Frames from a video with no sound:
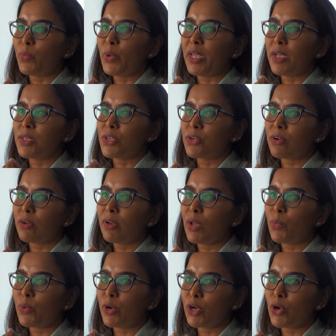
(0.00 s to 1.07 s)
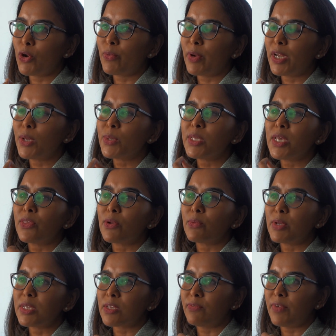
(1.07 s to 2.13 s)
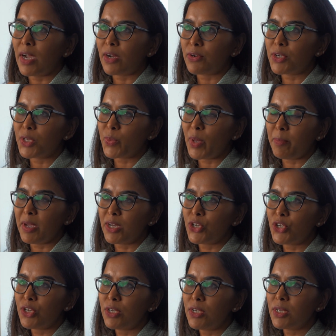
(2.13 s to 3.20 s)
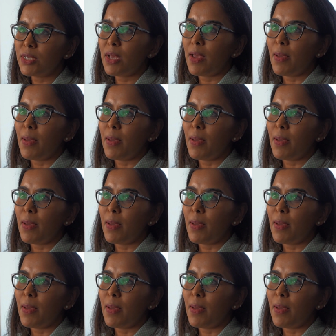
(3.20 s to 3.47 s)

we can certainly work on reducing the risk factors we mentioned,